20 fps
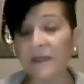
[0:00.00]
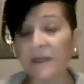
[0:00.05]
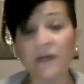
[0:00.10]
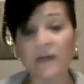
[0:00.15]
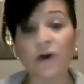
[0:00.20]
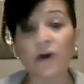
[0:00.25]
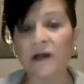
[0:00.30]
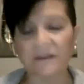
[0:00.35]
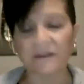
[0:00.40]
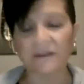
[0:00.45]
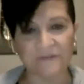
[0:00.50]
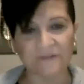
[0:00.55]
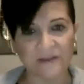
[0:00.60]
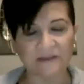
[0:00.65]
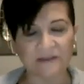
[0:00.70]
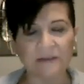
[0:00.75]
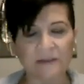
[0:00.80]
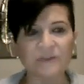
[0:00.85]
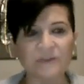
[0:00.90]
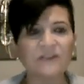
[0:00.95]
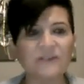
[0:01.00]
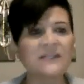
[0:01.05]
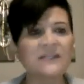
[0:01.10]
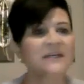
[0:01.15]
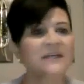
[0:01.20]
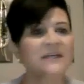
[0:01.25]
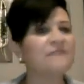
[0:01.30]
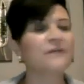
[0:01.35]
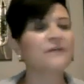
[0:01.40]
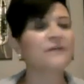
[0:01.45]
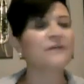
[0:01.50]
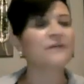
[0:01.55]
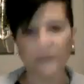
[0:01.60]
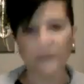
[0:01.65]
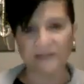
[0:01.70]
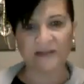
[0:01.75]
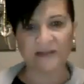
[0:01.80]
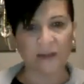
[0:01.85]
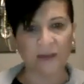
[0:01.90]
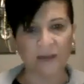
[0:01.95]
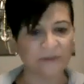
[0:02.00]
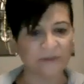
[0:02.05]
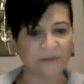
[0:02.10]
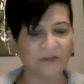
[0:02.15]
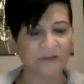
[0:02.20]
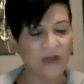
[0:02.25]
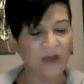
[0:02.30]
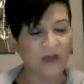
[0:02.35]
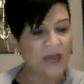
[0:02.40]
in all of these. I'm just giving you examples.